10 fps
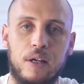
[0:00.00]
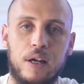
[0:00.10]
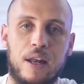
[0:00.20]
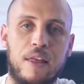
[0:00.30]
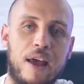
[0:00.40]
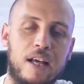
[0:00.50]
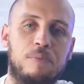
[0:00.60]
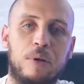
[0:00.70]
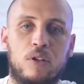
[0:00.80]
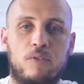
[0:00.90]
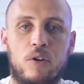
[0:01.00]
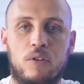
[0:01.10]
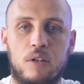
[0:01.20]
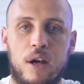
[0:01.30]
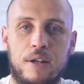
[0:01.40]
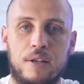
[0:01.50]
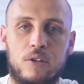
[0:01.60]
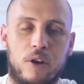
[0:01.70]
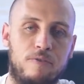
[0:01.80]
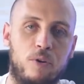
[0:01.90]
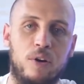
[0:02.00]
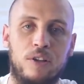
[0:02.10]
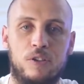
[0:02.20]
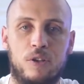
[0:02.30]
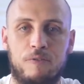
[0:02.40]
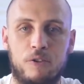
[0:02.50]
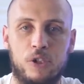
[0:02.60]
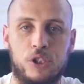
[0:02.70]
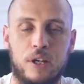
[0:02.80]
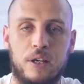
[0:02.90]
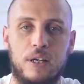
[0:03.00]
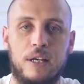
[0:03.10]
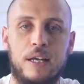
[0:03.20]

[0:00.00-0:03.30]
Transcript: Another aspect of Earth United going forward into the future